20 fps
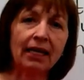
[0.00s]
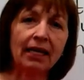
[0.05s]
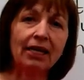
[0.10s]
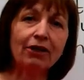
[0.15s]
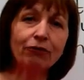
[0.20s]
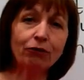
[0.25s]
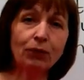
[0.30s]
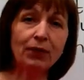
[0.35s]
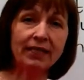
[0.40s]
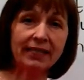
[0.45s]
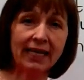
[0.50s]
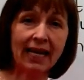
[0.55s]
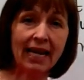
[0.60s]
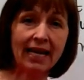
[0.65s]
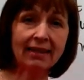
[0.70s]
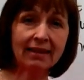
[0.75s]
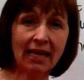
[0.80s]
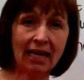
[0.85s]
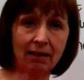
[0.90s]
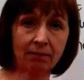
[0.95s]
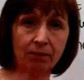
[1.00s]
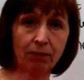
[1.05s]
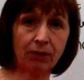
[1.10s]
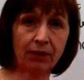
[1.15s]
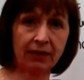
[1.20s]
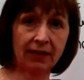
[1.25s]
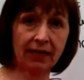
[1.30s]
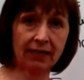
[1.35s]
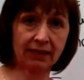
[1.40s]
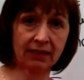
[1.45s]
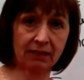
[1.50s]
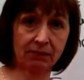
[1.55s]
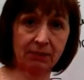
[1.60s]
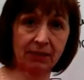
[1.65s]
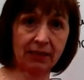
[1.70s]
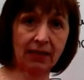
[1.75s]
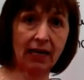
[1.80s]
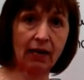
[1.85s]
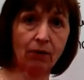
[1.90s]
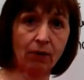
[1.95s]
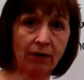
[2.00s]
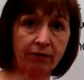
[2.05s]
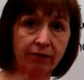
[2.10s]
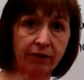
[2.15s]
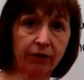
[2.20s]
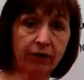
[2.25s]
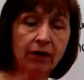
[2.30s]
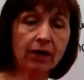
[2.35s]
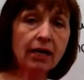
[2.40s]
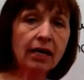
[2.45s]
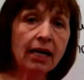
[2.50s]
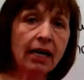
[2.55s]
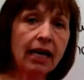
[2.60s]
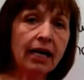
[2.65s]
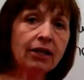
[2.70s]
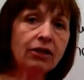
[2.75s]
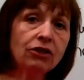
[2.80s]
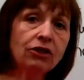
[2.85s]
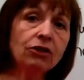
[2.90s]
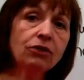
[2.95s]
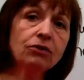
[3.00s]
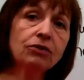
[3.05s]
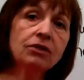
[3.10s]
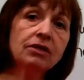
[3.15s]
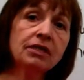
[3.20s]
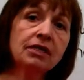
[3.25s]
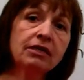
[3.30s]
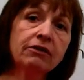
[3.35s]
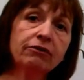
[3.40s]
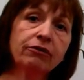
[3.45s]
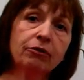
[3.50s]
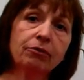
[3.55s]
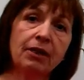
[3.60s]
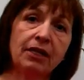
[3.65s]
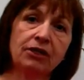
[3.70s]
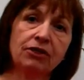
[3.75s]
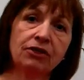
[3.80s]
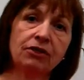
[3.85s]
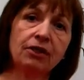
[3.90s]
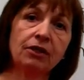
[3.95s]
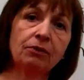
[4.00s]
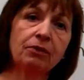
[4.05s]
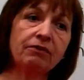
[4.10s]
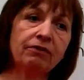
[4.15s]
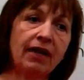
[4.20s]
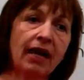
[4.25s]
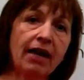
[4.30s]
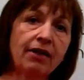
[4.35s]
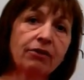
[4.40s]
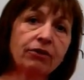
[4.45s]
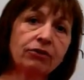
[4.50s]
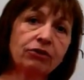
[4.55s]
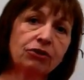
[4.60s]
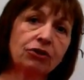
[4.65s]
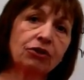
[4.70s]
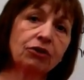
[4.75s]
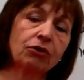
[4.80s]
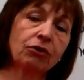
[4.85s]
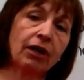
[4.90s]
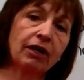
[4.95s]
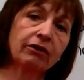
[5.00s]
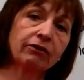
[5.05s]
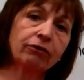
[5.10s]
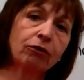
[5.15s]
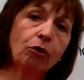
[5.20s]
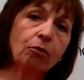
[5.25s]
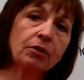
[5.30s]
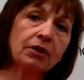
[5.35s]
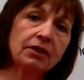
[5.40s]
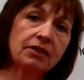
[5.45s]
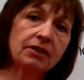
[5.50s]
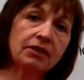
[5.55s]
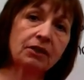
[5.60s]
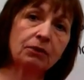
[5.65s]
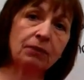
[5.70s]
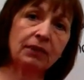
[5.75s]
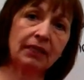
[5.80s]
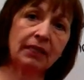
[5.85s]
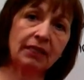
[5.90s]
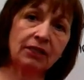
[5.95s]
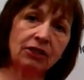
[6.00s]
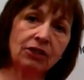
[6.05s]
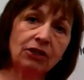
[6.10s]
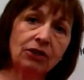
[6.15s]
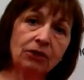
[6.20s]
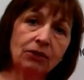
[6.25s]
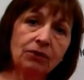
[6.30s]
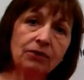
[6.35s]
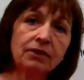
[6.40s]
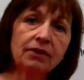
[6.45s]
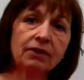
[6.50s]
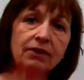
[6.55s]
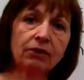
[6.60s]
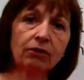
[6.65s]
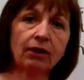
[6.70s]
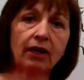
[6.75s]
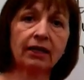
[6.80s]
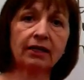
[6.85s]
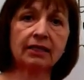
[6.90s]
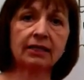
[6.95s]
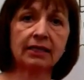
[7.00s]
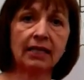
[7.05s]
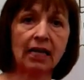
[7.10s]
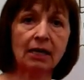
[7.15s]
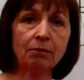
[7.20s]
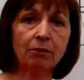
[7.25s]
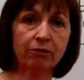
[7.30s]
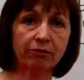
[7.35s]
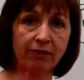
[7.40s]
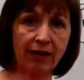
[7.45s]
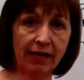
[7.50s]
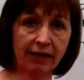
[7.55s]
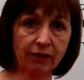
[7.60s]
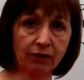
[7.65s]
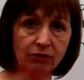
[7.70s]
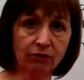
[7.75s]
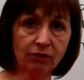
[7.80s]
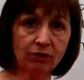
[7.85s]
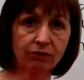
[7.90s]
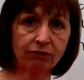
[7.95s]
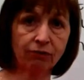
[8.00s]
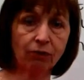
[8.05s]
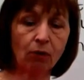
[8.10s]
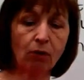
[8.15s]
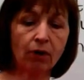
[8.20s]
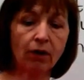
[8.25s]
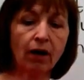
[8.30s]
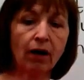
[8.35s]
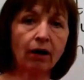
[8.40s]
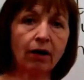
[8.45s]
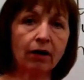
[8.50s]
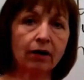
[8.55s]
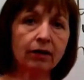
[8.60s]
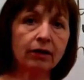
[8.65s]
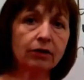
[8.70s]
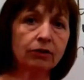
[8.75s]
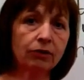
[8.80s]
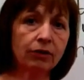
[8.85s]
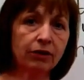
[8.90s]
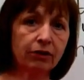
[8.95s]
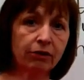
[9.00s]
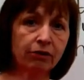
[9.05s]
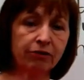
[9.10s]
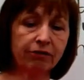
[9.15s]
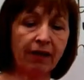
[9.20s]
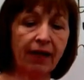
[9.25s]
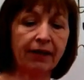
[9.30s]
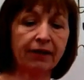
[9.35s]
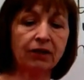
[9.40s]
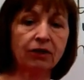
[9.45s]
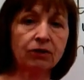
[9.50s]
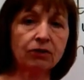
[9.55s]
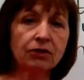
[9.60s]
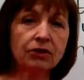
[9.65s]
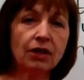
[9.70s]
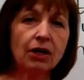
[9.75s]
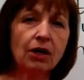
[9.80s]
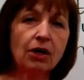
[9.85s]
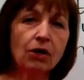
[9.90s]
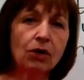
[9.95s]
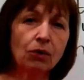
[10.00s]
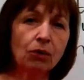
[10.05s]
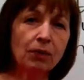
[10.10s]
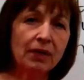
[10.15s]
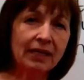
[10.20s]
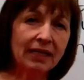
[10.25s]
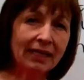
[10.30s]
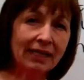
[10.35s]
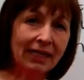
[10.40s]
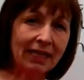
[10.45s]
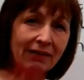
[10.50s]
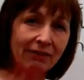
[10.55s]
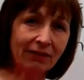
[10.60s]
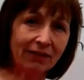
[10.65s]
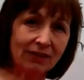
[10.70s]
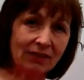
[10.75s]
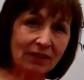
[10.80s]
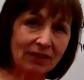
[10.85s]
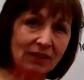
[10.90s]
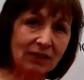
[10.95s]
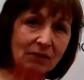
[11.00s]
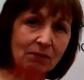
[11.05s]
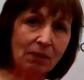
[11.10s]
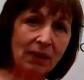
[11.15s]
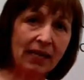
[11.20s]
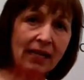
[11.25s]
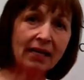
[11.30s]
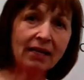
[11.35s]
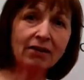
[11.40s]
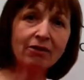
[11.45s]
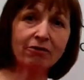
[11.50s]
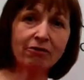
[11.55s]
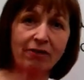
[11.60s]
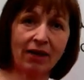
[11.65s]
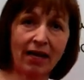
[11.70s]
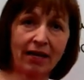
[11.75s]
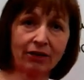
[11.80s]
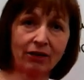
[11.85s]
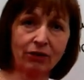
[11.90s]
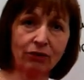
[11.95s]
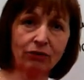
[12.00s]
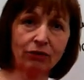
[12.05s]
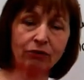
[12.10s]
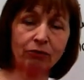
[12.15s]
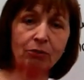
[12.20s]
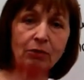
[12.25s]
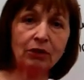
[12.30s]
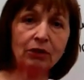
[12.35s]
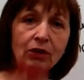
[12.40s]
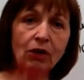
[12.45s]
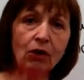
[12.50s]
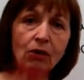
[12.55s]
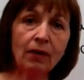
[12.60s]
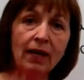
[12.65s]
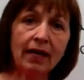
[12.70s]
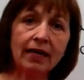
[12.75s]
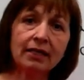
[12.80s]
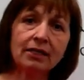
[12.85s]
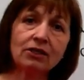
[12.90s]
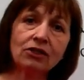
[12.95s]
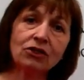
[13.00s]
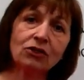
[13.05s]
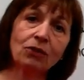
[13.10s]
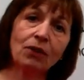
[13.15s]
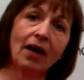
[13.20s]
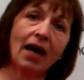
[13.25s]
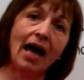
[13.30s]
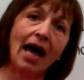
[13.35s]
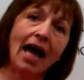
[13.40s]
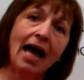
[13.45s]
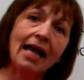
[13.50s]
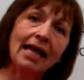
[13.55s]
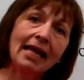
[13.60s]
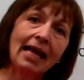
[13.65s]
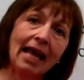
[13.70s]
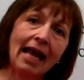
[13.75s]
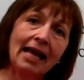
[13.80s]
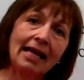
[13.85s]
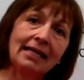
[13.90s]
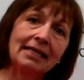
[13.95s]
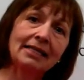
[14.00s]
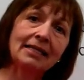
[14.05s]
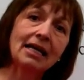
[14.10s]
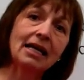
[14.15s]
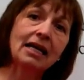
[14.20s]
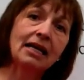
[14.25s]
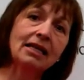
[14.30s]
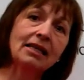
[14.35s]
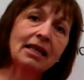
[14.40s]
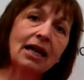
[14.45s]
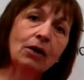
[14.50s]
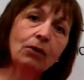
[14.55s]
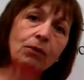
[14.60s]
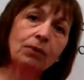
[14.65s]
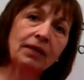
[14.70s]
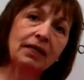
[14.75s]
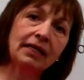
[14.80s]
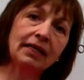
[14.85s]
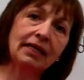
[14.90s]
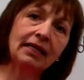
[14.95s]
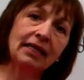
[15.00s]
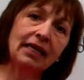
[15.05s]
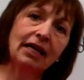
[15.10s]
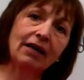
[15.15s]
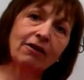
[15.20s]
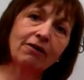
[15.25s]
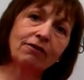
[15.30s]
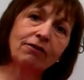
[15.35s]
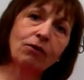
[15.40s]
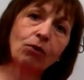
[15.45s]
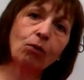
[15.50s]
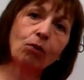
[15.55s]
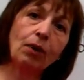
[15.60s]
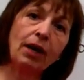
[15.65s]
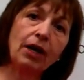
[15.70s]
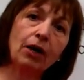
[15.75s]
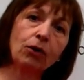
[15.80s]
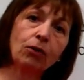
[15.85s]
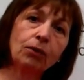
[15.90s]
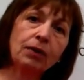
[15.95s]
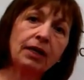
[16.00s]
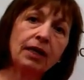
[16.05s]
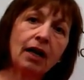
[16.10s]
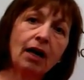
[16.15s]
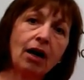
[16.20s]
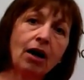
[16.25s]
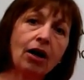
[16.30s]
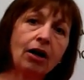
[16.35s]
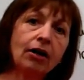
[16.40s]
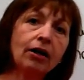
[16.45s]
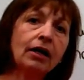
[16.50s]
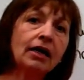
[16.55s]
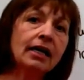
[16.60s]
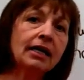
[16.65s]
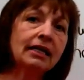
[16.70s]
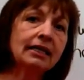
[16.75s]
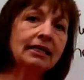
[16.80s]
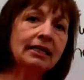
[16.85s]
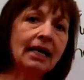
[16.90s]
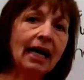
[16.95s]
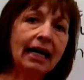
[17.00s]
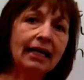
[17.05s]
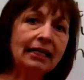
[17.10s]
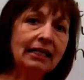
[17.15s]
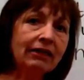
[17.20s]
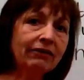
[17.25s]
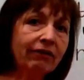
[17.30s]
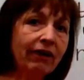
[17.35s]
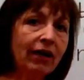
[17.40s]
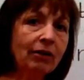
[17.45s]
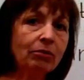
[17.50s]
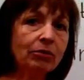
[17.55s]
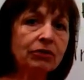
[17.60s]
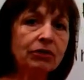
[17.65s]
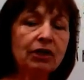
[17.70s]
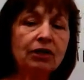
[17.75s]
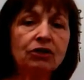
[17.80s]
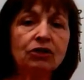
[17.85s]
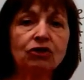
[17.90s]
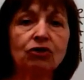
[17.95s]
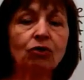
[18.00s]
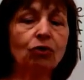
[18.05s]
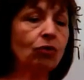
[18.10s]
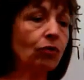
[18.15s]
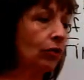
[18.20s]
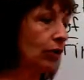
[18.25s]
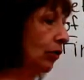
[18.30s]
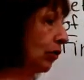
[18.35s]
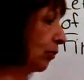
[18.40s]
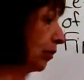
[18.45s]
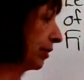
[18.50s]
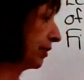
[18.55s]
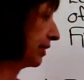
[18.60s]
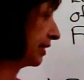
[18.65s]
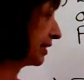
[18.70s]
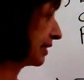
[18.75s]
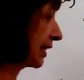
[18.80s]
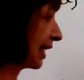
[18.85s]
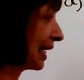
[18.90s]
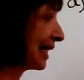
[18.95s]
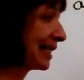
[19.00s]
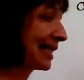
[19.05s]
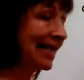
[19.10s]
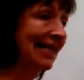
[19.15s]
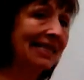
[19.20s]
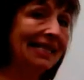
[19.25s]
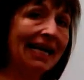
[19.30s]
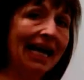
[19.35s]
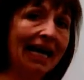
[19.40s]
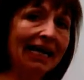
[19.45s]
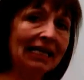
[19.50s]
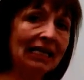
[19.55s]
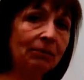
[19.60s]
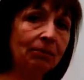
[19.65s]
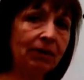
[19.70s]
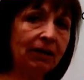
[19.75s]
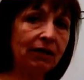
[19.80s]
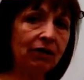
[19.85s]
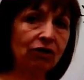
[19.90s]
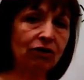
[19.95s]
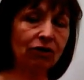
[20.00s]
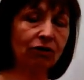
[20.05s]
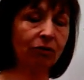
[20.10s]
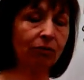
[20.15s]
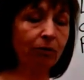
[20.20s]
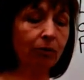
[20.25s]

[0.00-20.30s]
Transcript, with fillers: If we take that point estimate, however, and use the information that we've gathered to the correct formulas that we need to use and the correct table values for our critical values, we can give a span of values from a low end to a high end that we can give where we are 95% sure, or in this case, 90%